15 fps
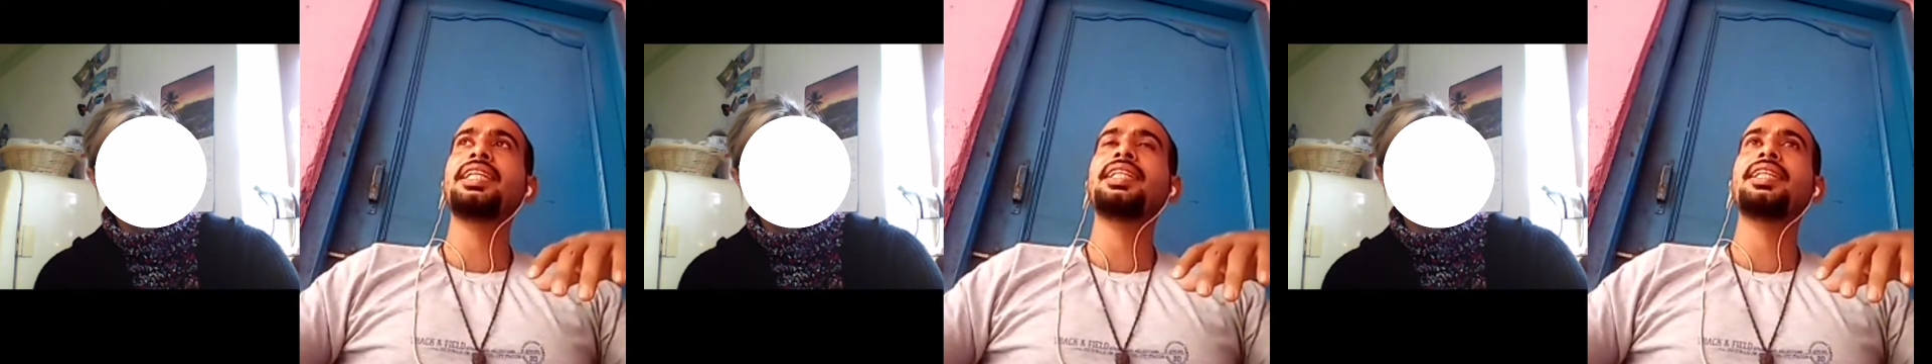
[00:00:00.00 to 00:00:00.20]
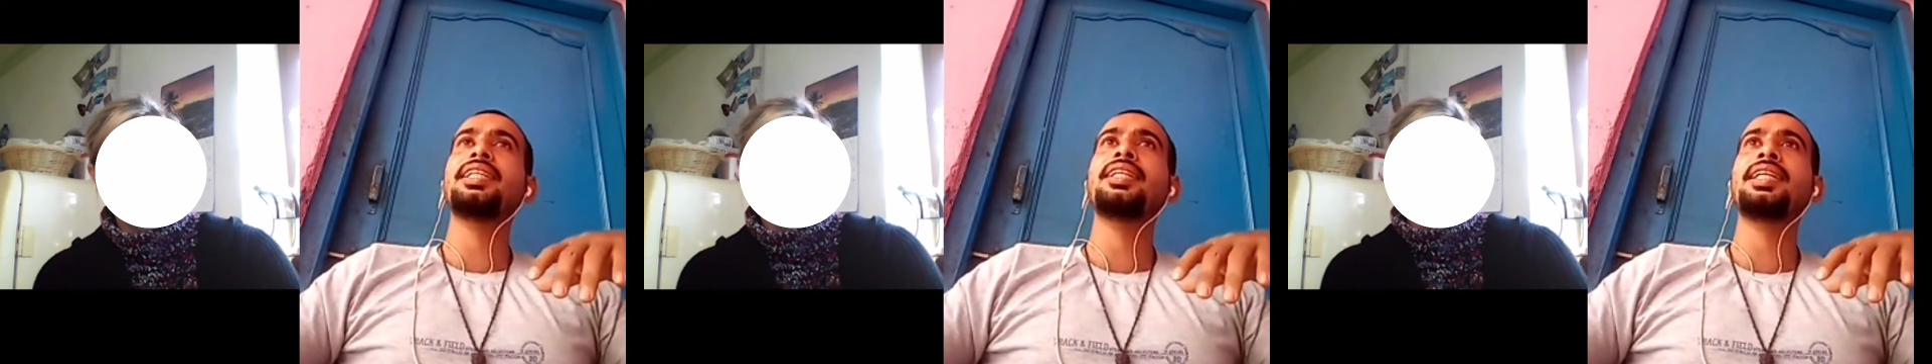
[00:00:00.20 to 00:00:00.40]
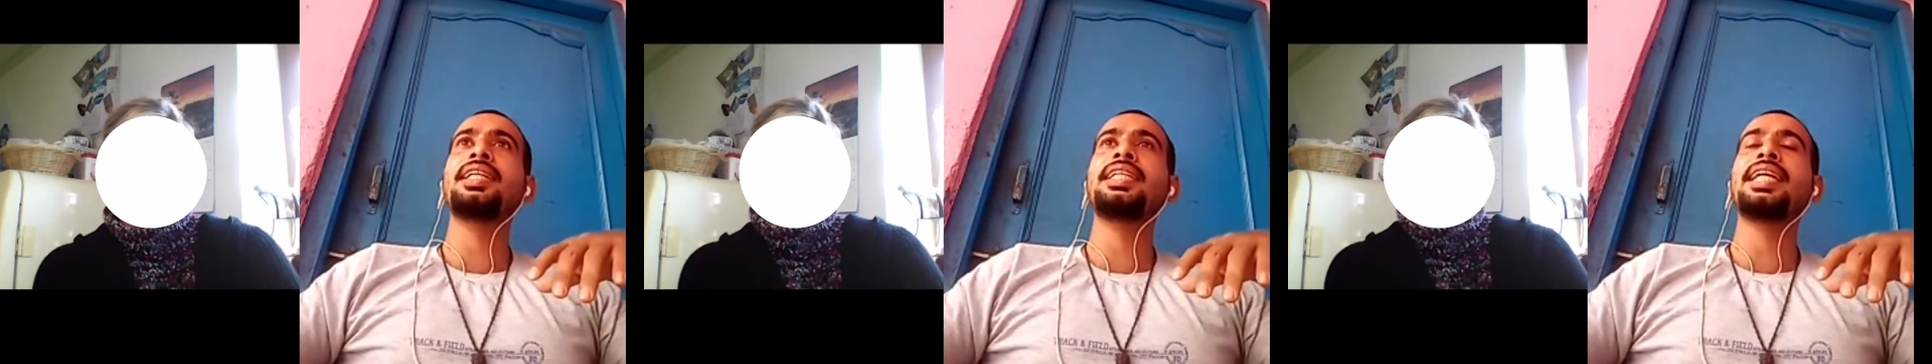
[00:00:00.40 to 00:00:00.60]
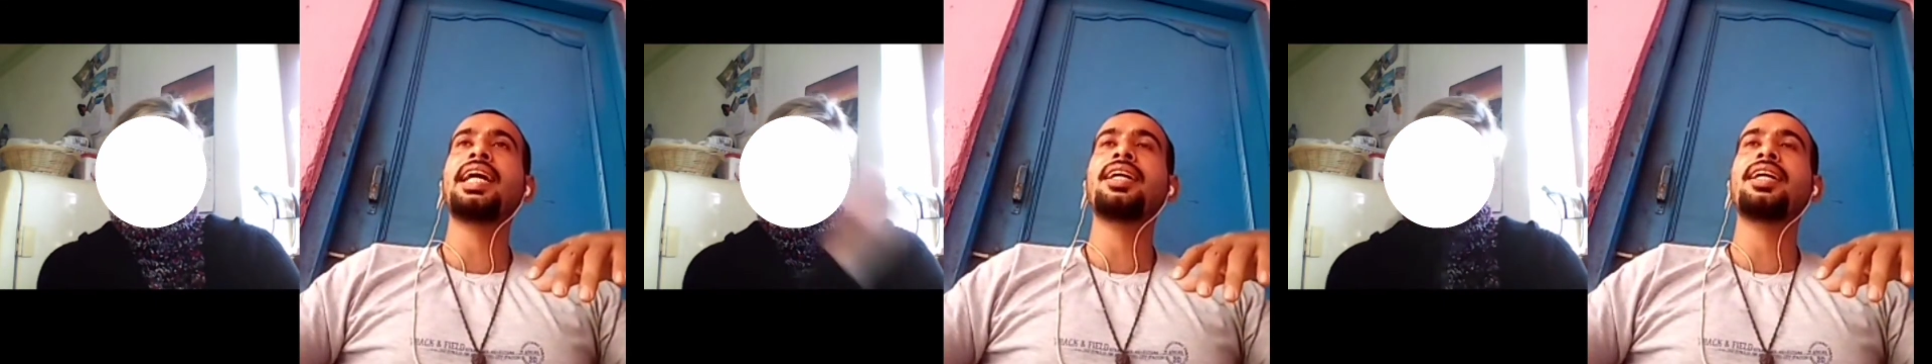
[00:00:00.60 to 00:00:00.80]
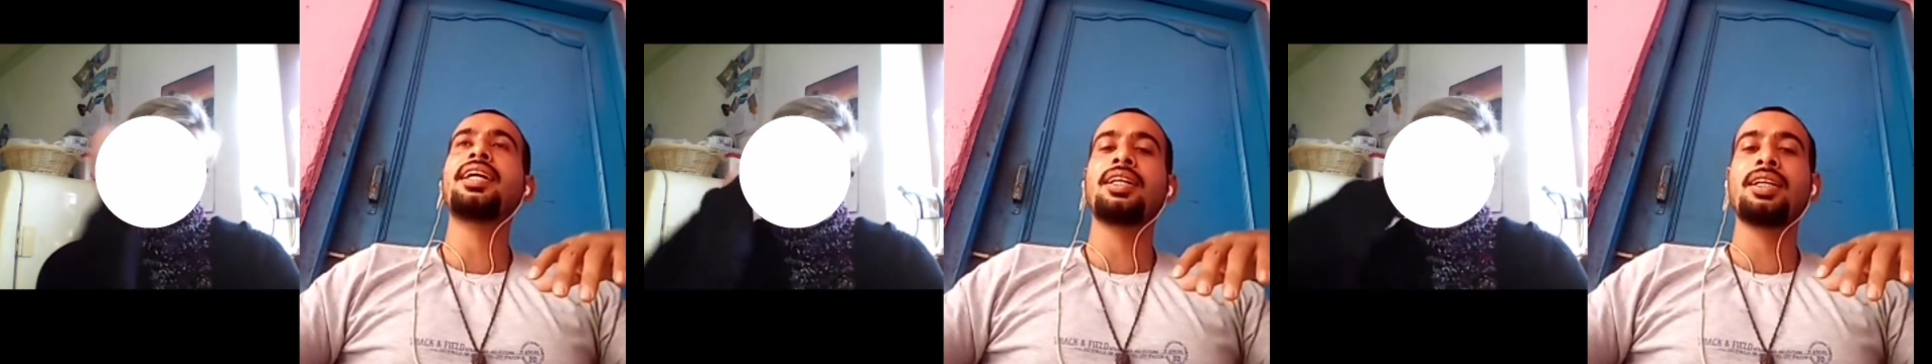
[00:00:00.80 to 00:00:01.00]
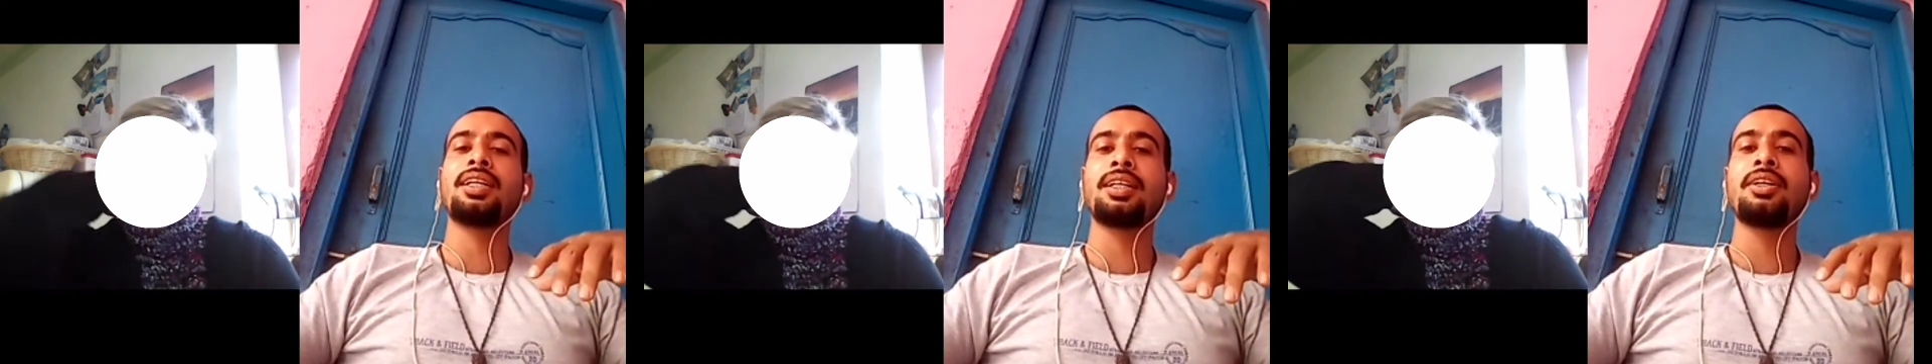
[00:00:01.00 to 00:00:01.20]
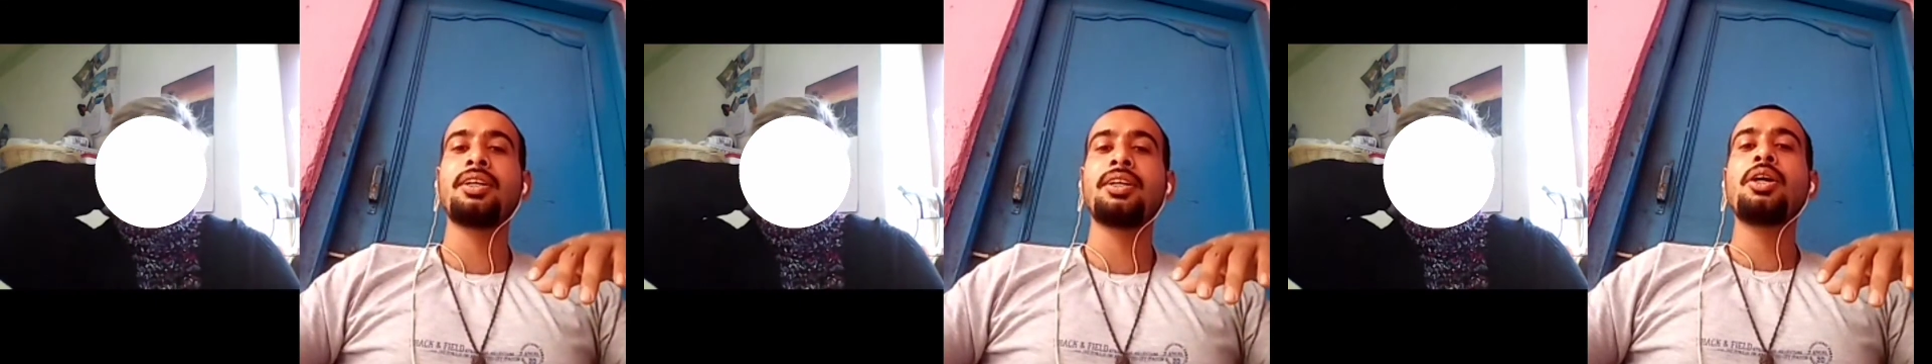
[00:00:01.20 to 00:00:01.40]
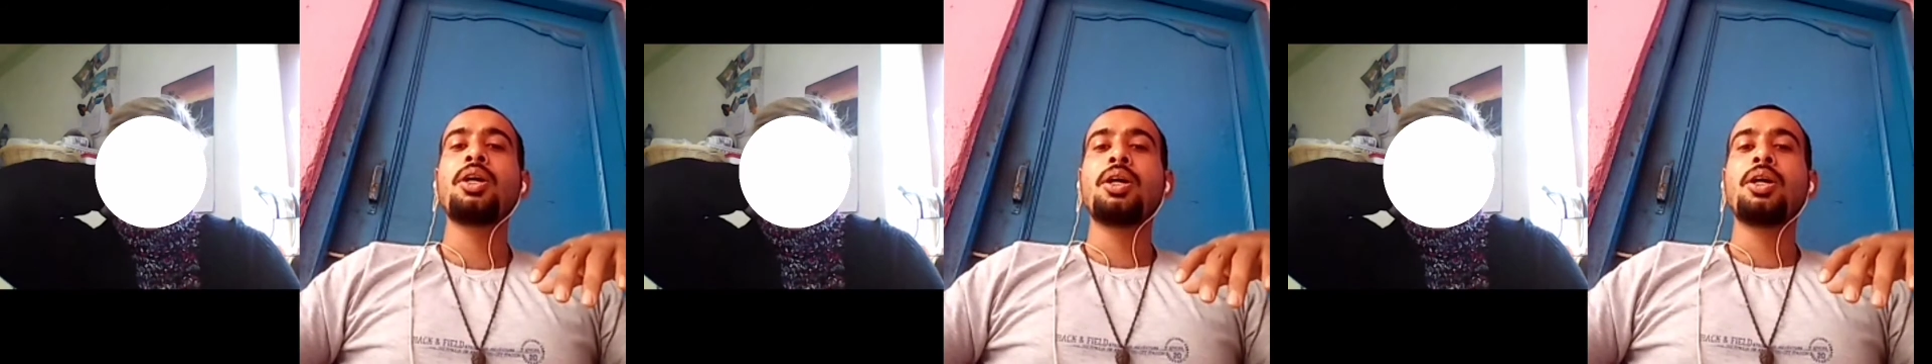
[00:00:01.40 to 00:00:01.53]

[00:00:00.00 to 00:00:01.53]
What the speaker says: it had a